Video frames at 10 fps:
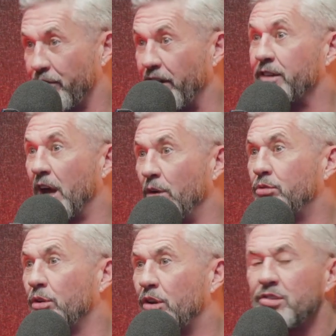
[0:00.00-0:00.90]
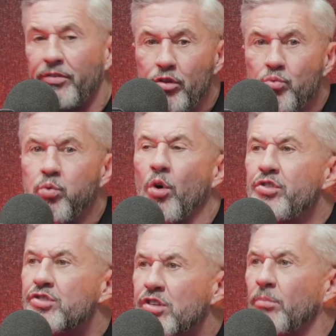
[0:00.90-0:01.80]
You find the how to. Because if you
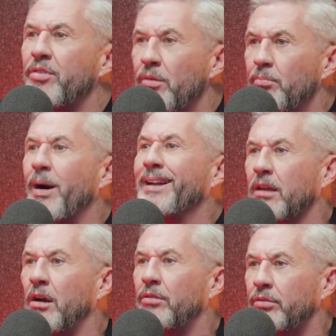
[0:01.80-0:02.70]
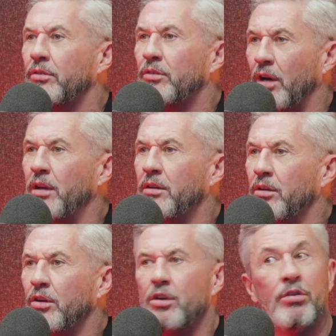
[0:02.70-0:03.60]
want something bad enough, right,
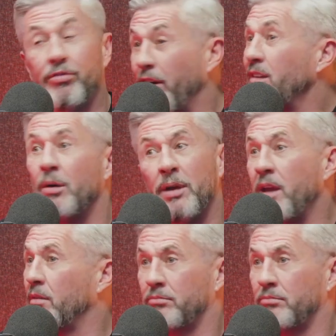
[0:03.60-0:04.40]
you'll find a way.